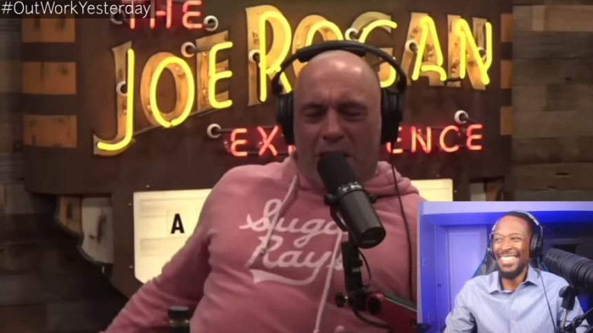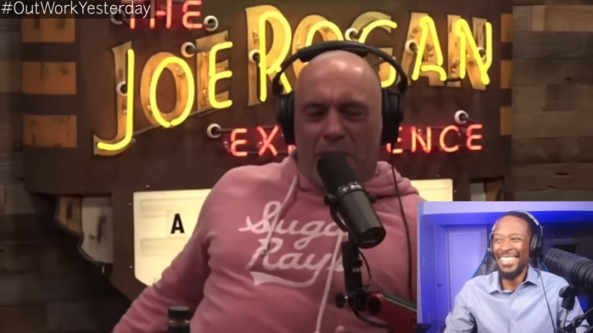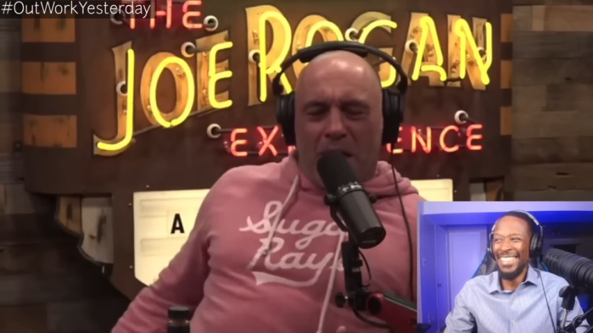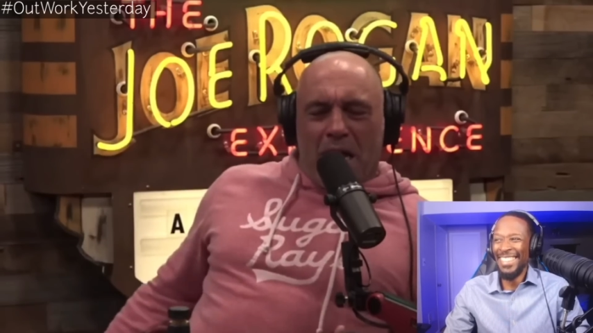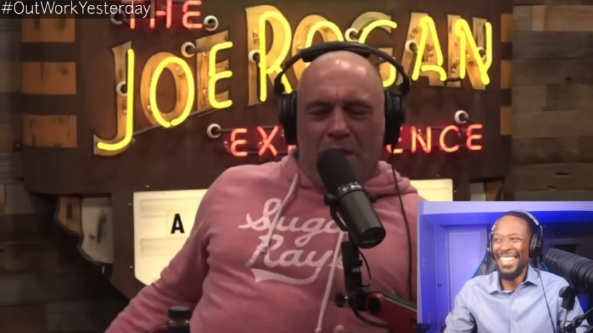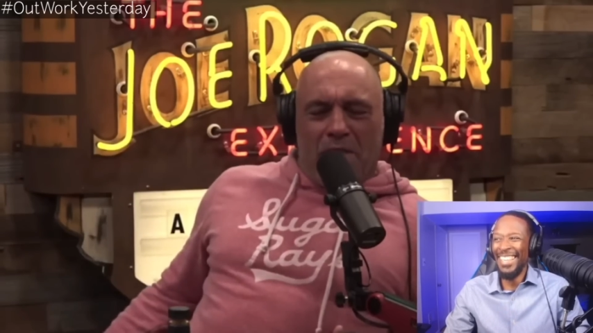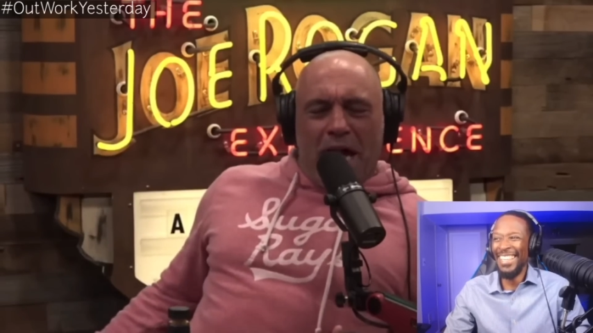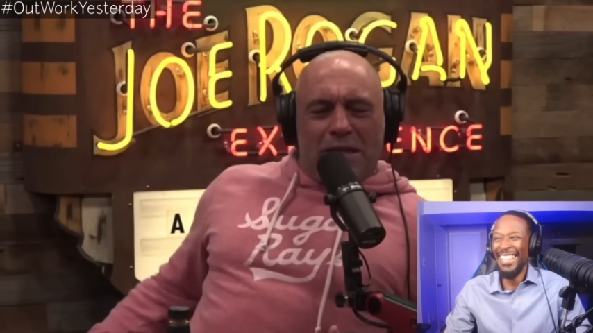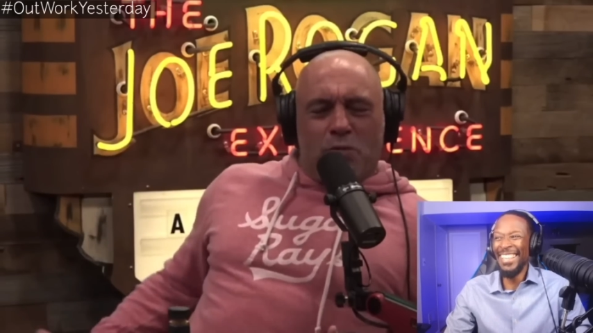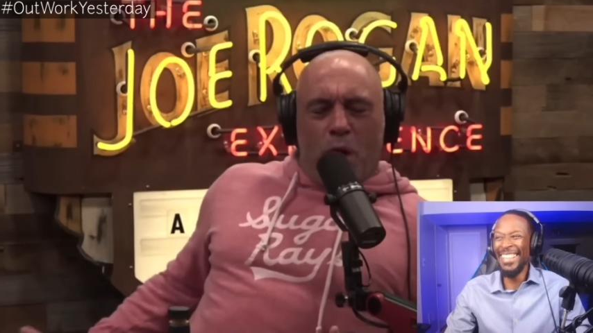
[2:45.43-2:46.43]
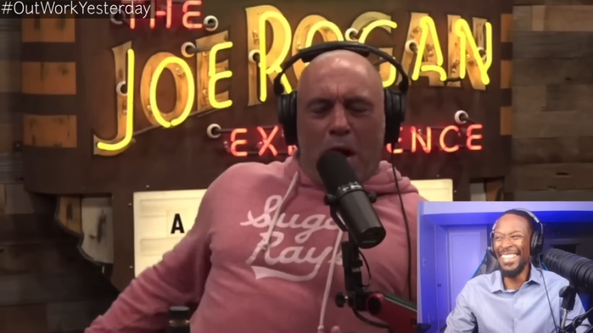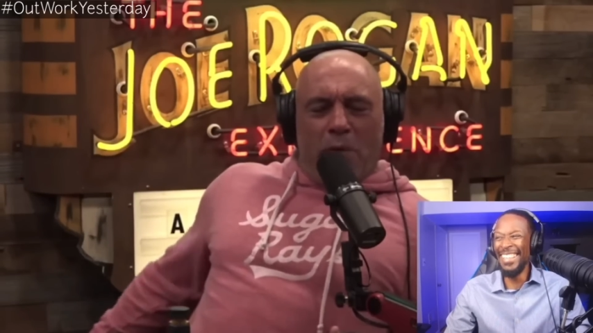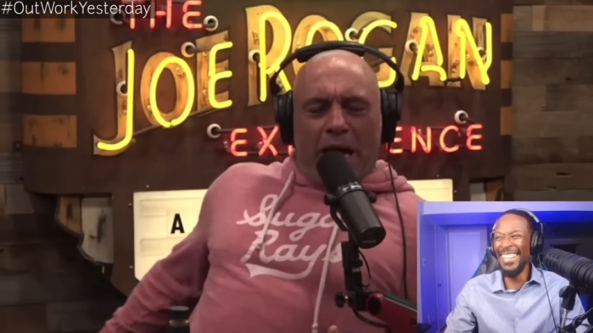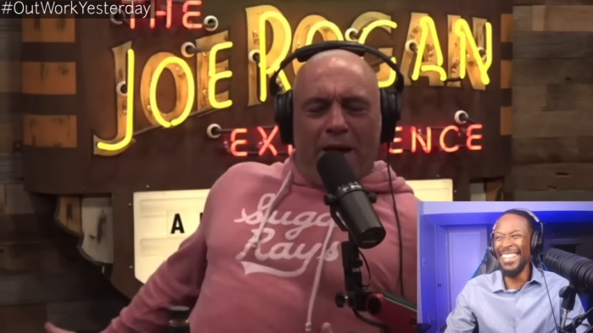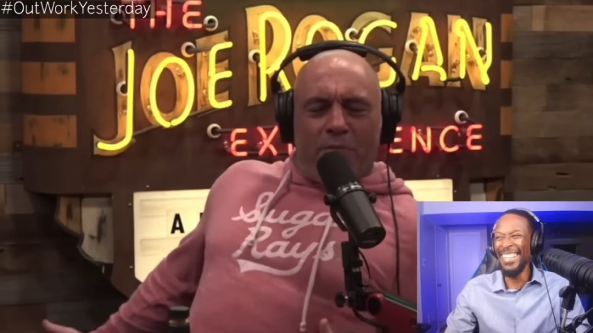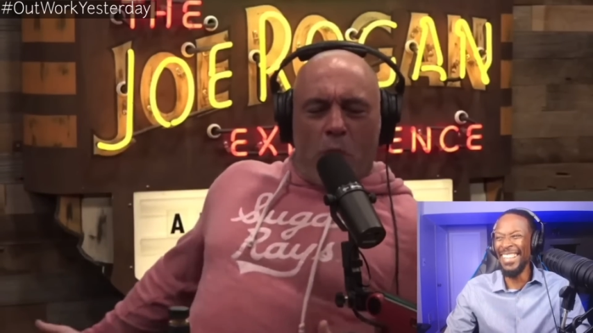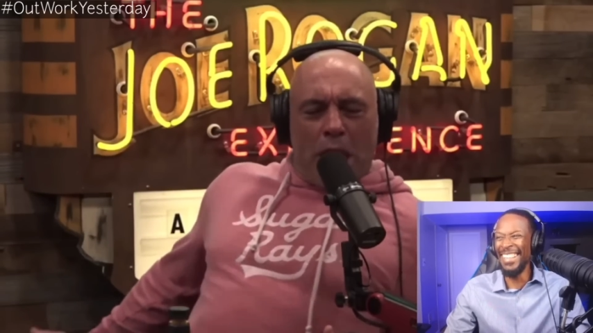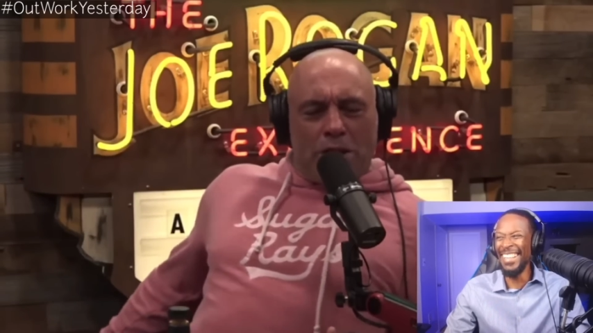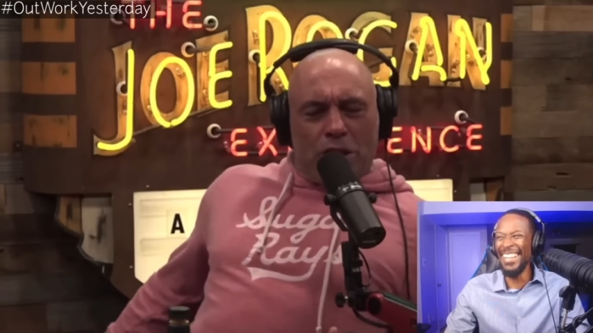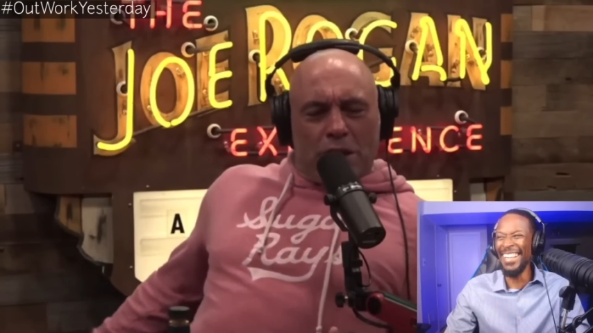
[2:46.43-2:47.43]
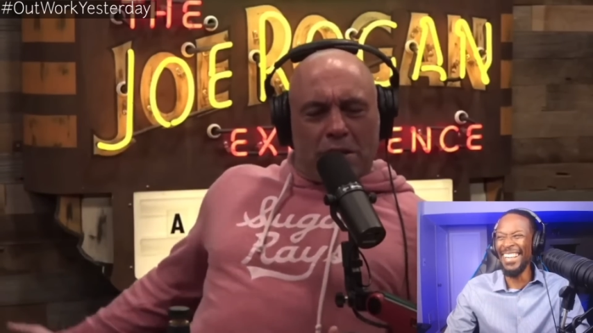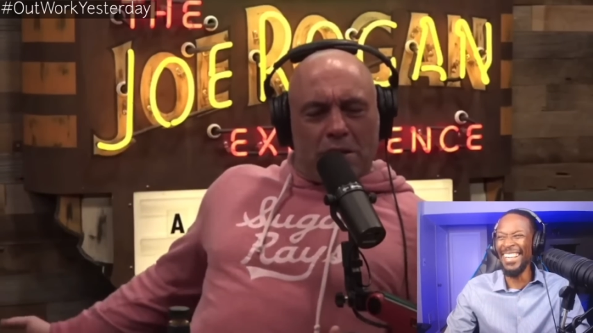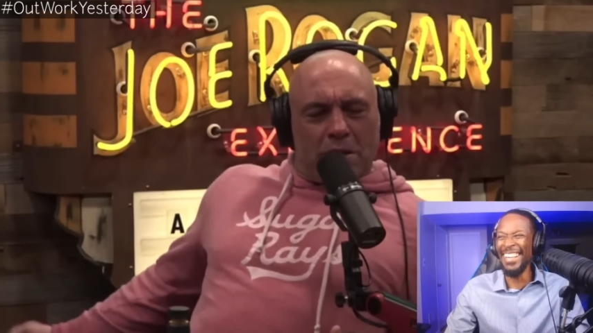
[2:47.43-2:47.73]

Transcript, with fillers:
Speaker 1: It's not. And that's fun. why we have watches.